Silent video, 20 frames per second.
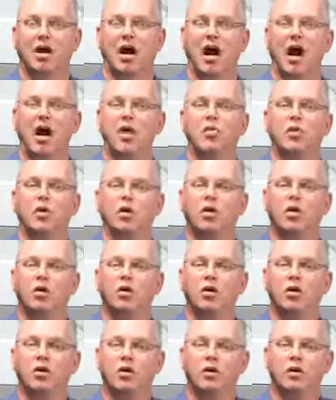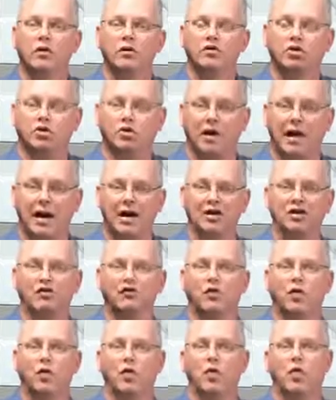God will
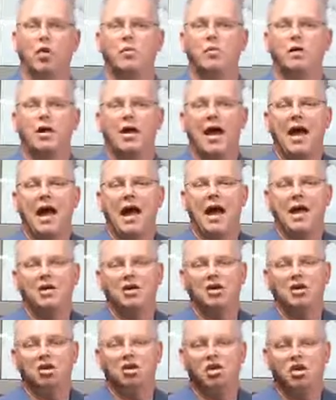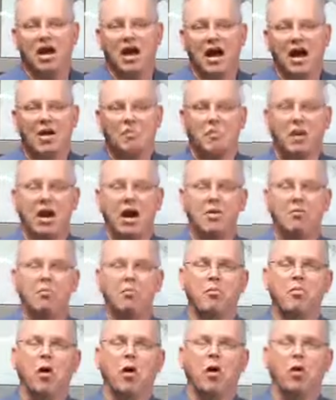transform and shape
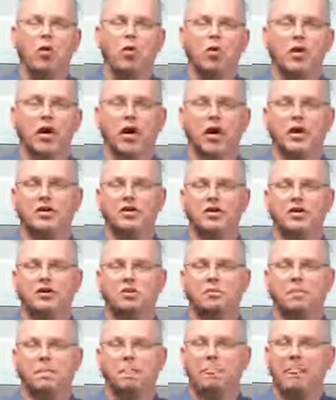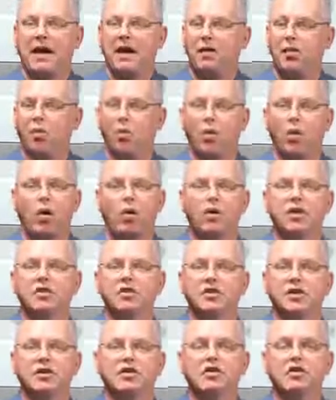and mold us and work
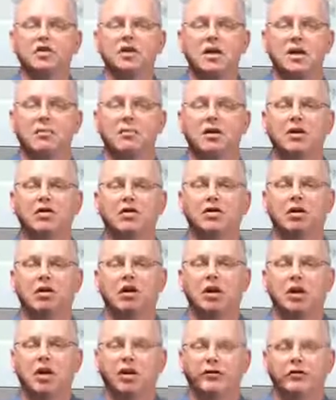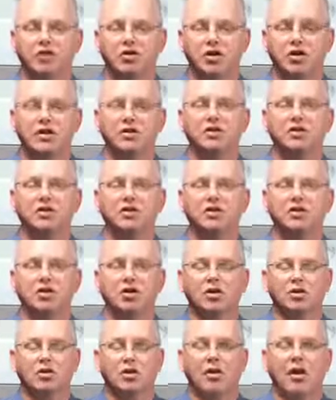us into the image of
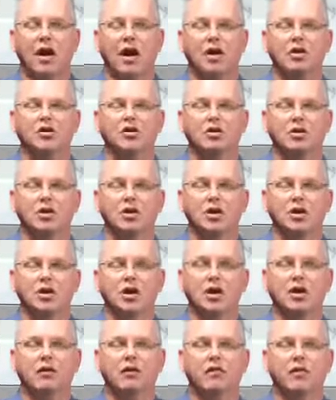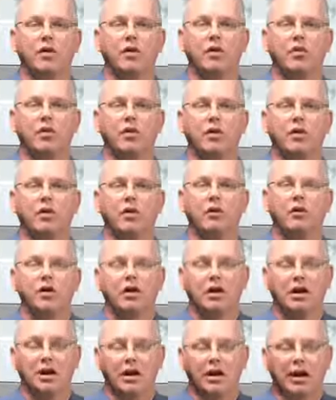Jesus Christ if we
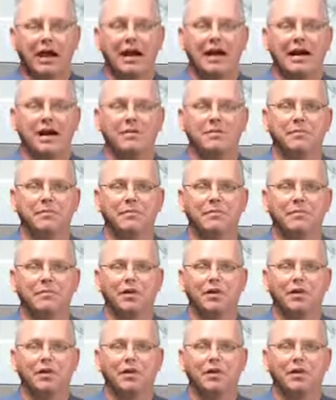will let him.